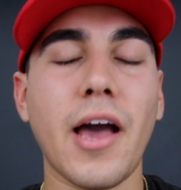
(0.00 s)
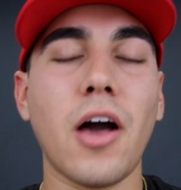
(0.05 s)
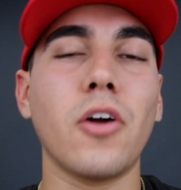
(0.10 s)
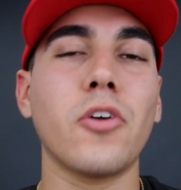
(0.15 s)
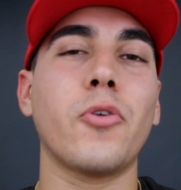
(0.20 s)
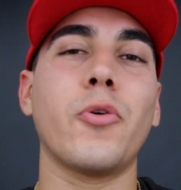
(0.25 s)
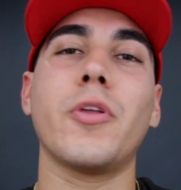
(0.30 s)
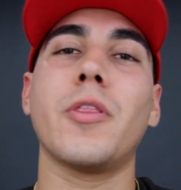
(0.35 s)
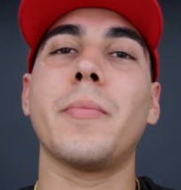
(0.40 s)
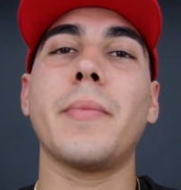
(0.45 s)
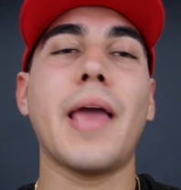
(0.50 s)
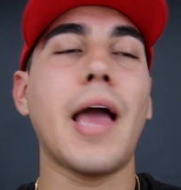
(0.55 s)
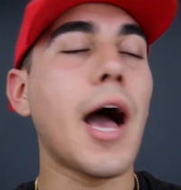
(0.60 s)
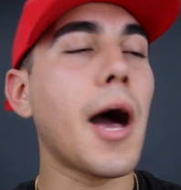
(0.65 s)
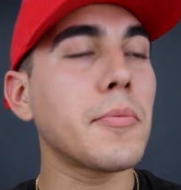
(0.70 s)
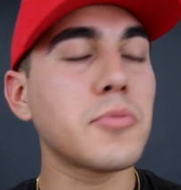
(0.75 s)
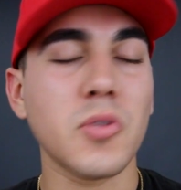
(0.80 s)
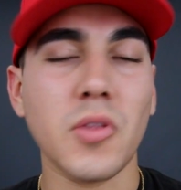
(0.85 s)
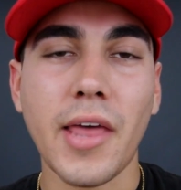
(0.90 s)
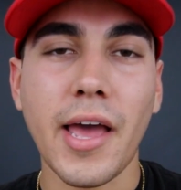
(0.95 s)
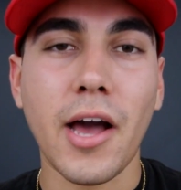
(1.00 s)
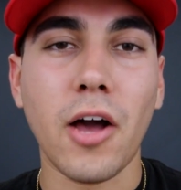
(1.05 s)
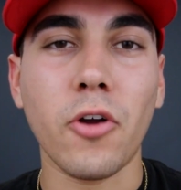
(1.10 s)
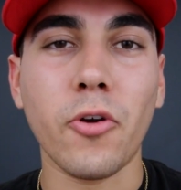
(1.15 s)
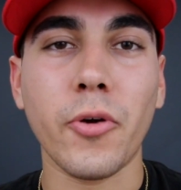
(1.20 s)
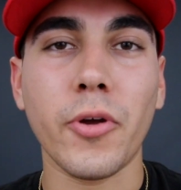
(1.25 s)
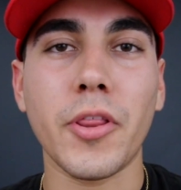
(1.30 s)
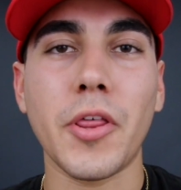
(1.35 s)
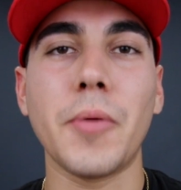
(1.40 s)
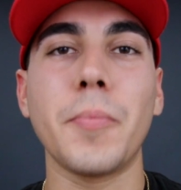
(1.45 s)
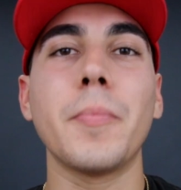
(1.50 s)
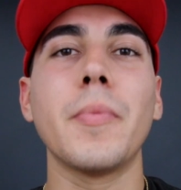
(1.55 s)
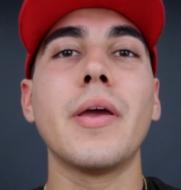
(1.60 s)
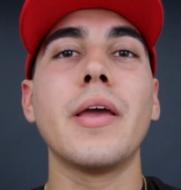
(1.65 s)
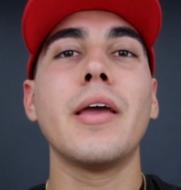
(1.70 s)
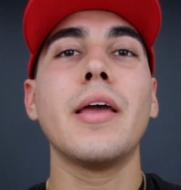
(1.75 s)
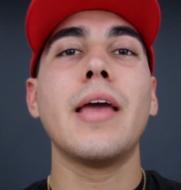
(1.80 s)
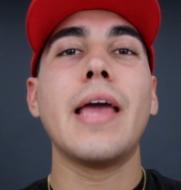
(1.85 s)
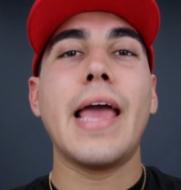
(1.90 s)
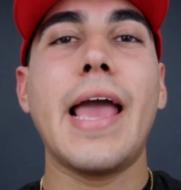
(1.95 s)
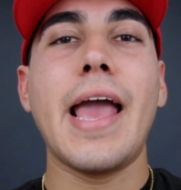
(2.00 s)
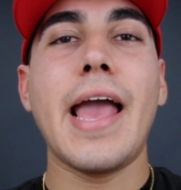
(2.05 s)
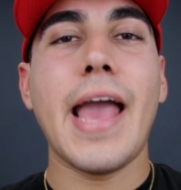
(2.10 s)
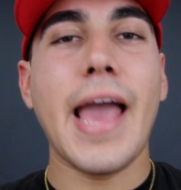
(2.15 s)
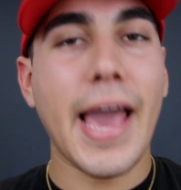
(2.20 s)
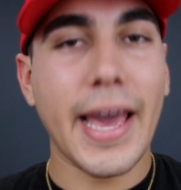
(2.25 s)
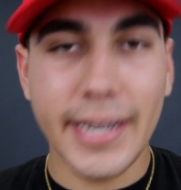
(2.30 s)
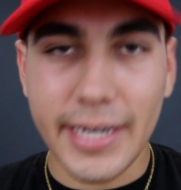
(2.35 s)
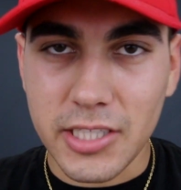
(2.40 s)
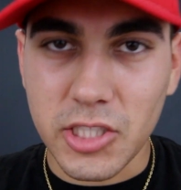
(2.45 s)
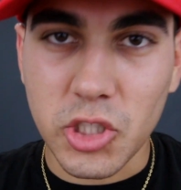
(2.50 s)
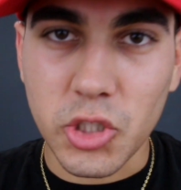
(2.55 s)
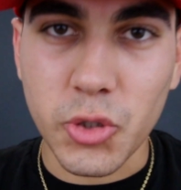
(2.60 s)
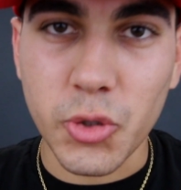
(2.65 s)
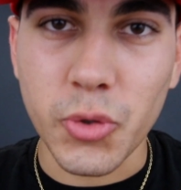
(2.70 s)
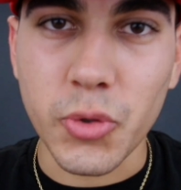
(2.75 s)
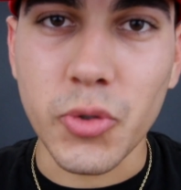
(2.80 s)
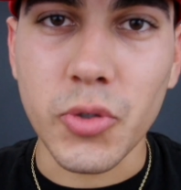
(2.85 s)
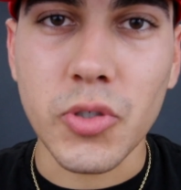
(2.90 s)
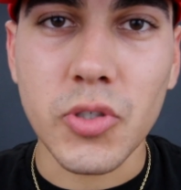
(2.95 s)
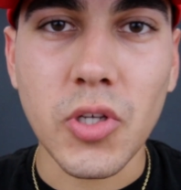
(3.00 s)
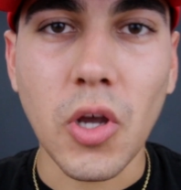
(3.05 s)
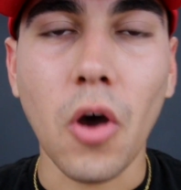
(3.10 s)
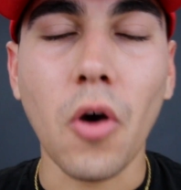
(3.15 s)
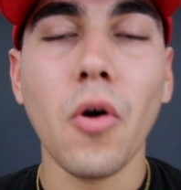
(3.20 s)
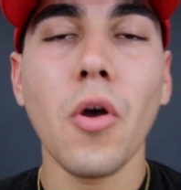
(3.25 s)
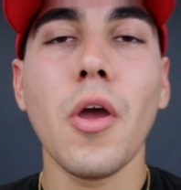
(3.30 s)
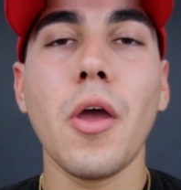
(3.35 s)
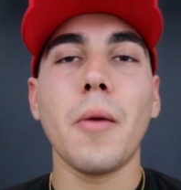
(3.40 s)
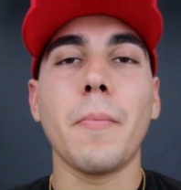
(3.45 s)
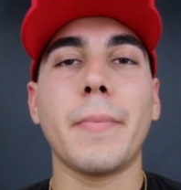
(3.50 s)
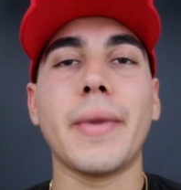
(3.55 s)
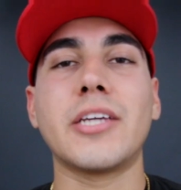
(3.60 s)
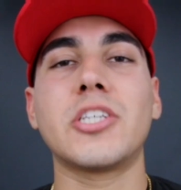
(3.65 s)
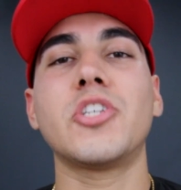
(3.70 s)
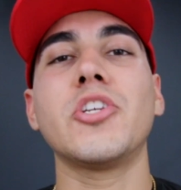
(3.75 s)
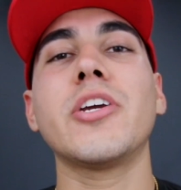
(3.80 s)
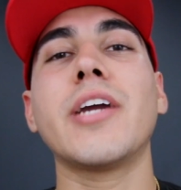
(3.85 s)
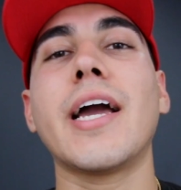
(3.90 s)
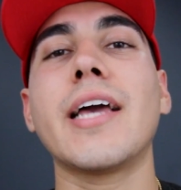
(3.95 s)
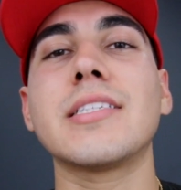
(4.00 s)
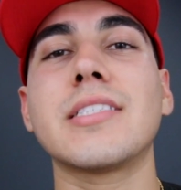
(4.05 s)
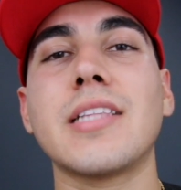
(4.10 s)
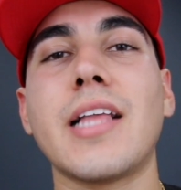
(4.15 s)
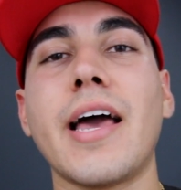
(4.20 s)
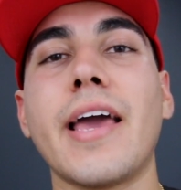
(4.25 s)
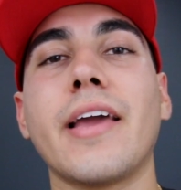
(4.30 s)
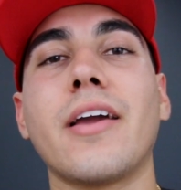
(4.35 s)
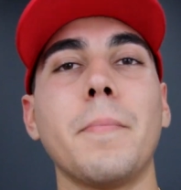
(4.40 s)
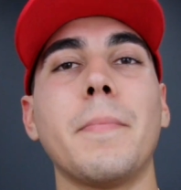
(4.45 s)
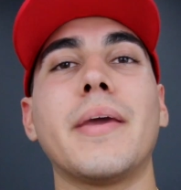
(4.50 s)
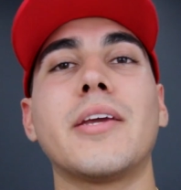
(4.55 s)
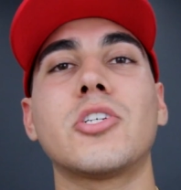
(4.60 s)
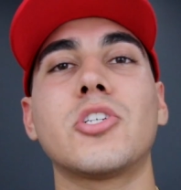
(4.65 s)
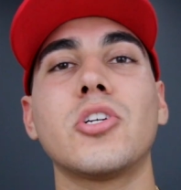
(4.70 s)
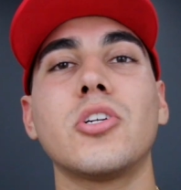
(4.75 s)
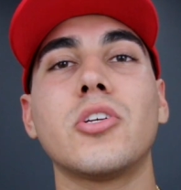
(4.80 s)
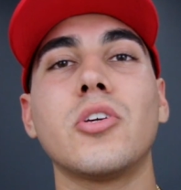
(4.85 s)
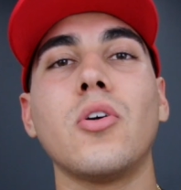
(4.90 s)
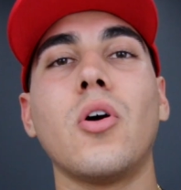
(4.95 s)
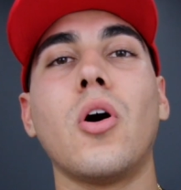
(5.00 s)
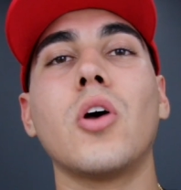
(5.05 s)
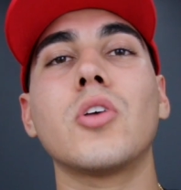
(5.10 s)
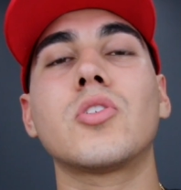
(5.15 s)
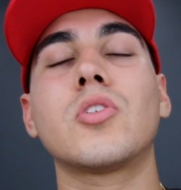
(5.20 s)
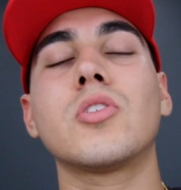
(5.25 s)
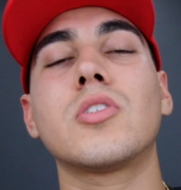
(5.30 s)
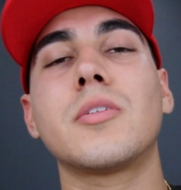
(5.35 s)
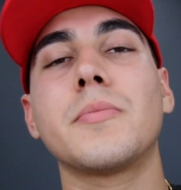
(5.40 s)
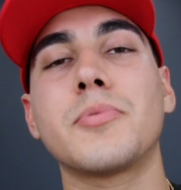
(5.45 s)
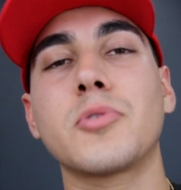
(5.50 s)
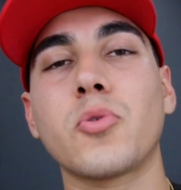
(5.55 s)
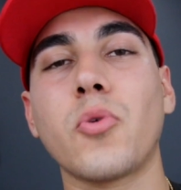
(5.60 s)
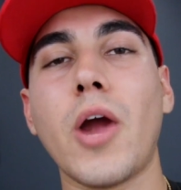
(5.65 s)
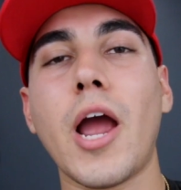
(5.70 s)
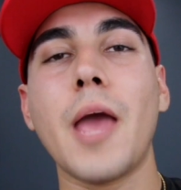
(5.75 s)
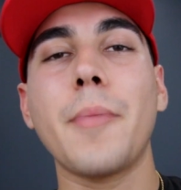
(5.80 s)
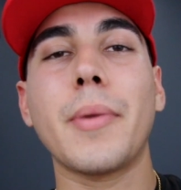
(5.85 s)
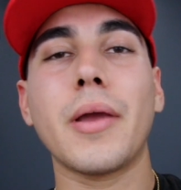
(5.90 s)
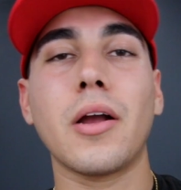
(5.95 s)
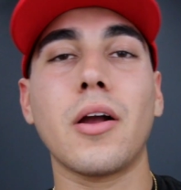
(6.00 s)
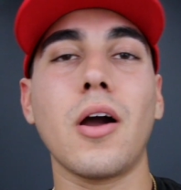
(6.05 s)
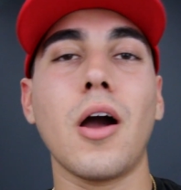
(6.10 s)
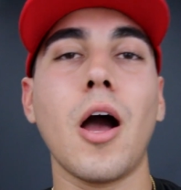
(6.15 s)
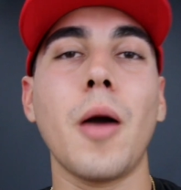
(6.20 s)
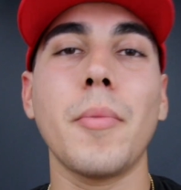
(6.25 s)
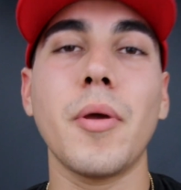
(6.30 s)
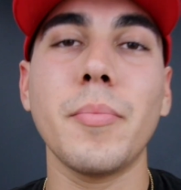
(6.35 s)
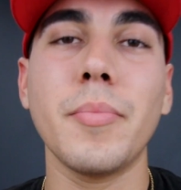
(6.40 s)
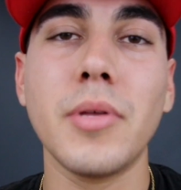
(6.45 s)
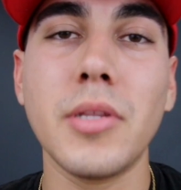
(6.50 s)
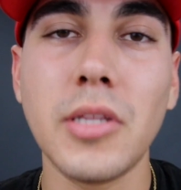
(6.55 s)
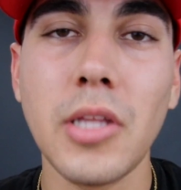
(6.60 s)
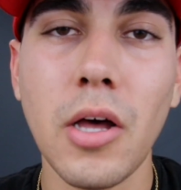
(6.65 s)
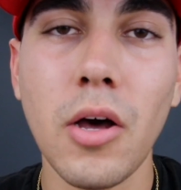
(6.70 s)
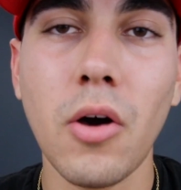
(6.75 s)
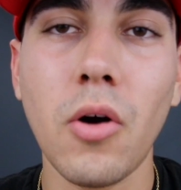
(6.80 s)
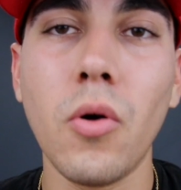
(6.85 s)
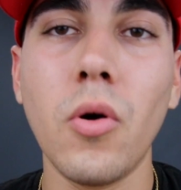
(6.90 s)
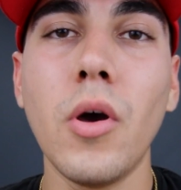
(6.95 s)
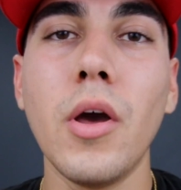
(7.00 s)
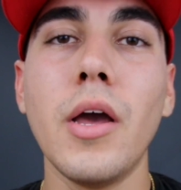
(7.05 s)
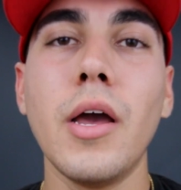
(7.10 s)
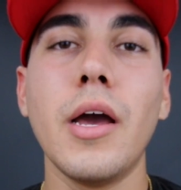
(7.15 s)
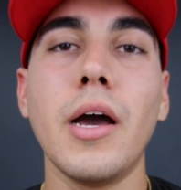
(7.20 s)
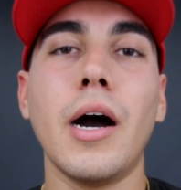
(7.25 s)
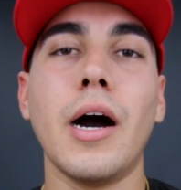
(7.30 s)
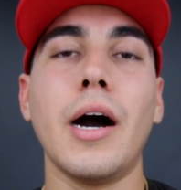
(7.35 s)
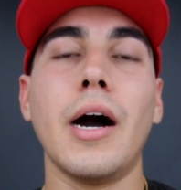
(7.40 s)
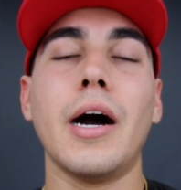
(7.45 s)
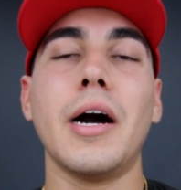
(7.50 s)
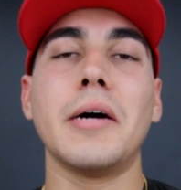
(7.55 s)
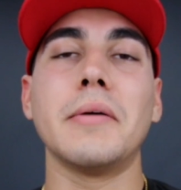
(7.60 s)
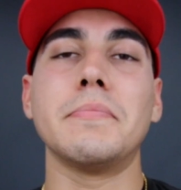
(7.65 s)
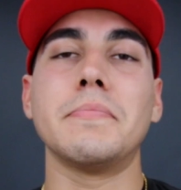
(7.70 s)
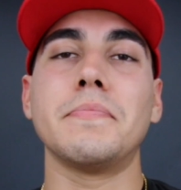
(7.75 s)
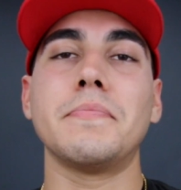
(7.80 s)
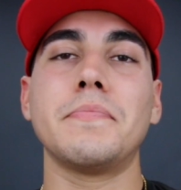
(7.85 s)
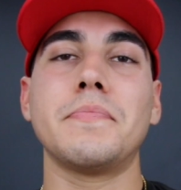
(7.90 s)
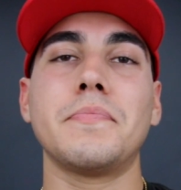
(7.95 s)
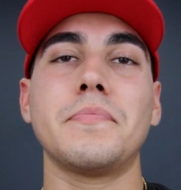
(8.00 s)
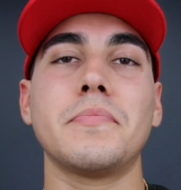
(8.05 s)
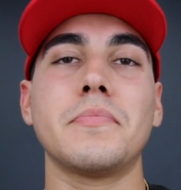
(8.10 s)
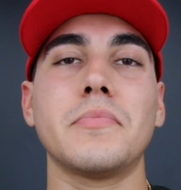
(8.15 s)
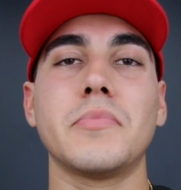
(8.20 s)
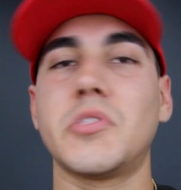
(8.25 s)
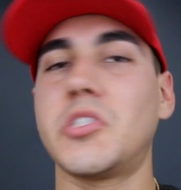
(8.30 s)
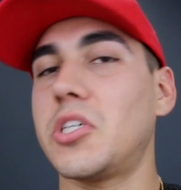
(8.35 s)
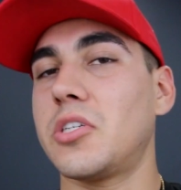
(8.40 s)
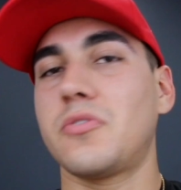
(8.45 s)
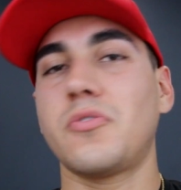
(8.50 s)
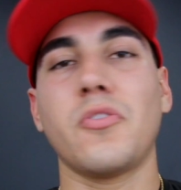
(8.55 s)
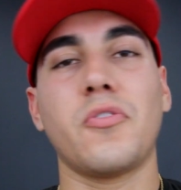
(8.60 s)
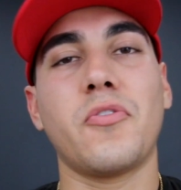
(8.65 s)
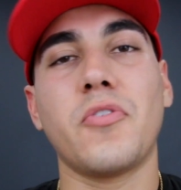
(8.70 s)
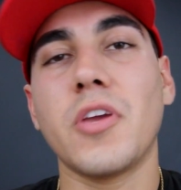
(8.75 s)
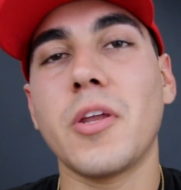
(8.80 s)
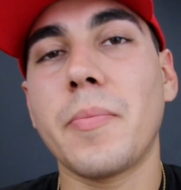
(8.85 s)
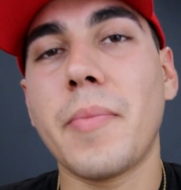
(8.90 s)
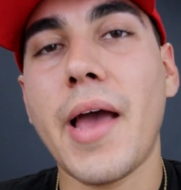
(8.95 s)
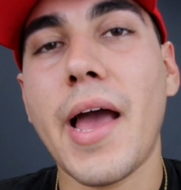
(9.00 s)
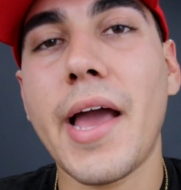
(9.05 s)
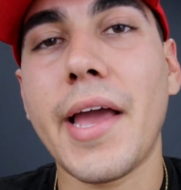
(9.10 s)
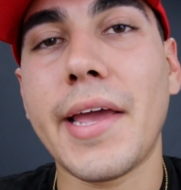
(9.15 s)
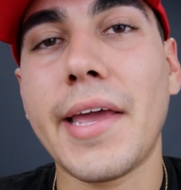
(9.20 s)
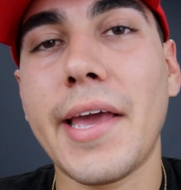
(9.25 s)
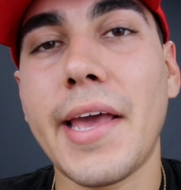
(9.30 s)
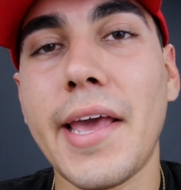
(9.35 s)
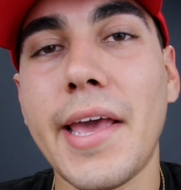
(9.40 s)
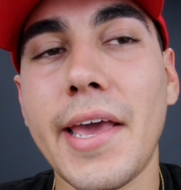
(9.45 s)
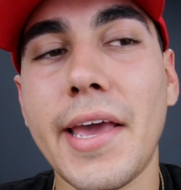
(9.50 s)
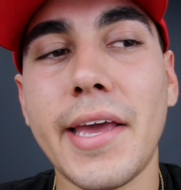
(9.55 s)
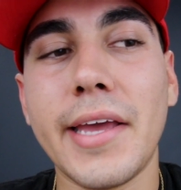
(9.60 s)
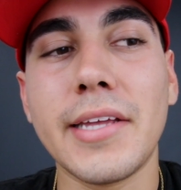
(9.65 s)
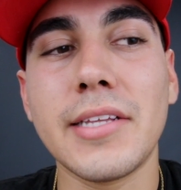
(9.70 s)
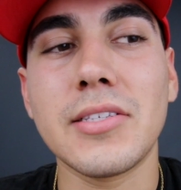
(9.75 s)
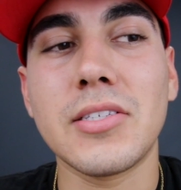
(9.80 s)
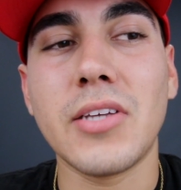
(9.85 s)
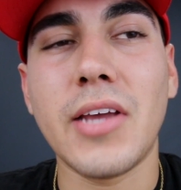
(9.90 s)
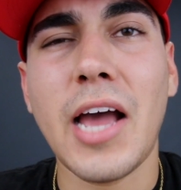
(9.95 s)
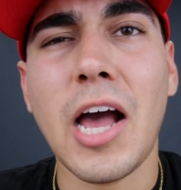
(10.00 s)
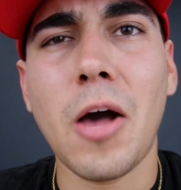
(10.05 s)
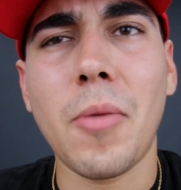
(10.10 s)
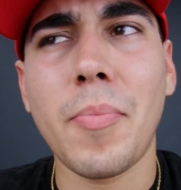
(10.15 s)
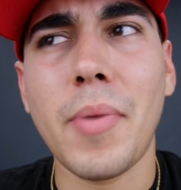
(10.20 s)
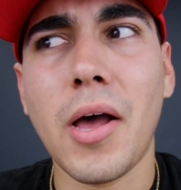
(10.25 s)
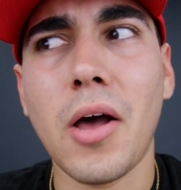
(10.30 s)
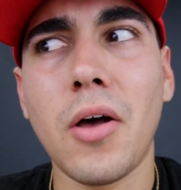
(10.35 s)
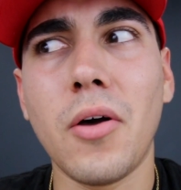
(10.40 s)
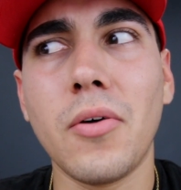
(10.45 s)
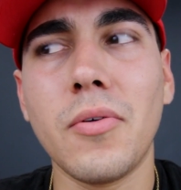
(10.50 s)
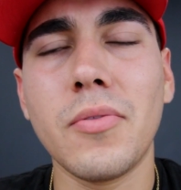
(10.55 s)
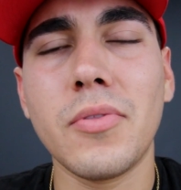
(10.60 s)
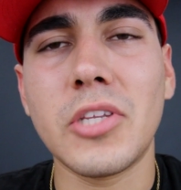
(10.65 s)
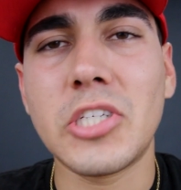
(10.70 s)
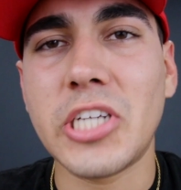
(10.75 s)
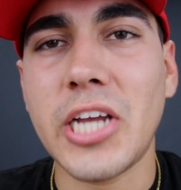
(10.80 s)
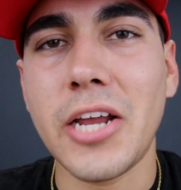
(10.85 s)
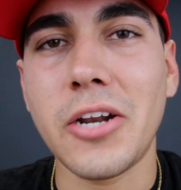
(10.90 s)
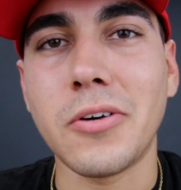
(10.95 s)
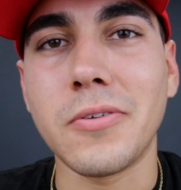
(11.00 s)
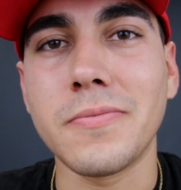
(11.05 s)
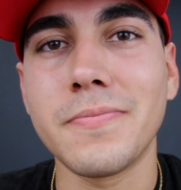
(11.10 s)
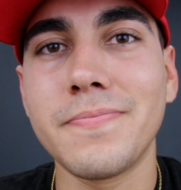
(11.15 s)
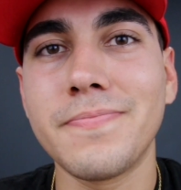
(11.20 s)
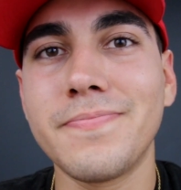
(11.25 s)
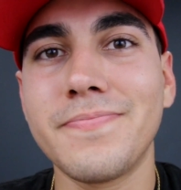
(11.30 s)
algorithm. And it's true. So make sure you guys like, make sure you also subscribe and comment below just for feedback and to help out the channel.